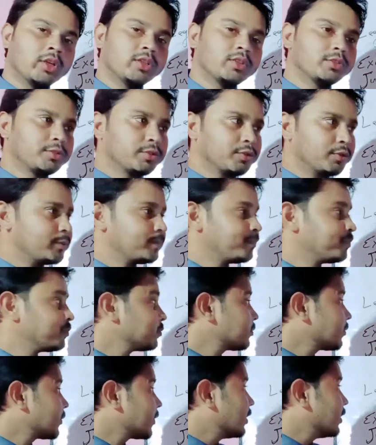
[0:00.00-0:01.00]

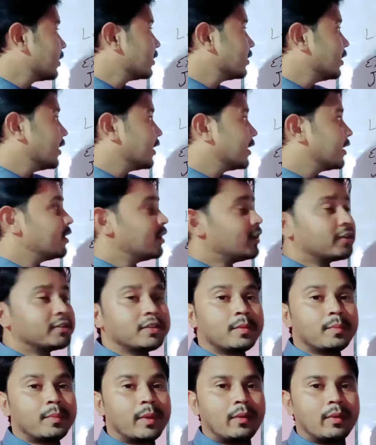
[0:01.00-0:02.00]
So here
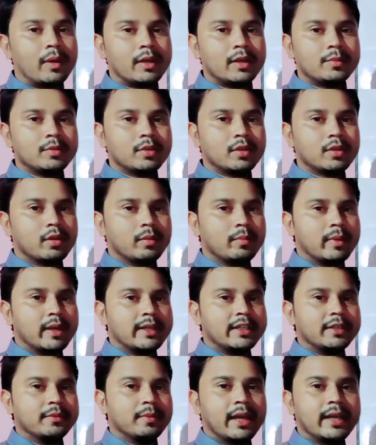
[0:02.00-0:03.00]
the power of the
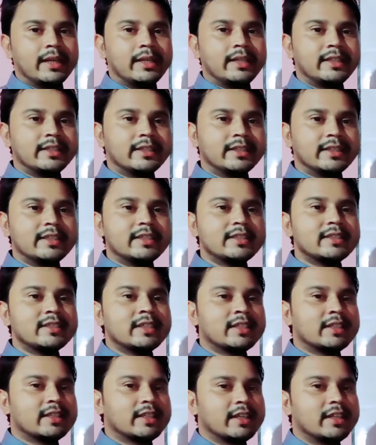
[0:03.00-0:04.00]
government divide in these
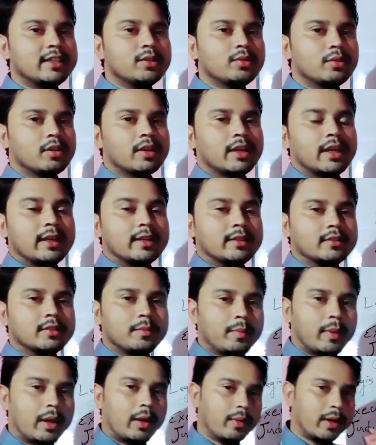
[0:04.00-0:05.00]
three organs. The
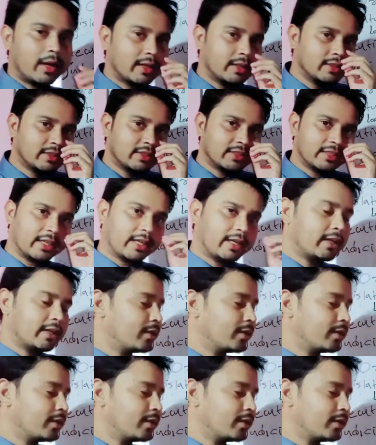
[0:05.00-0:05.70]
power is shared